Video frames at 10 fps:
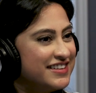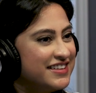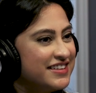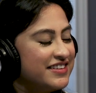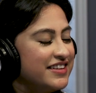
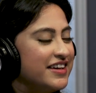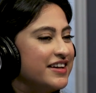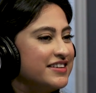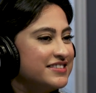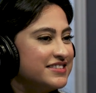
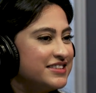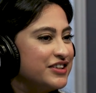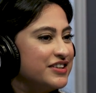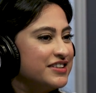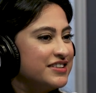it's about
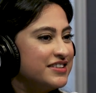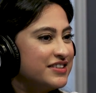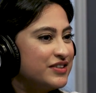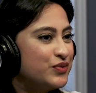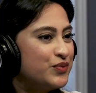time
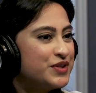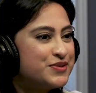when I.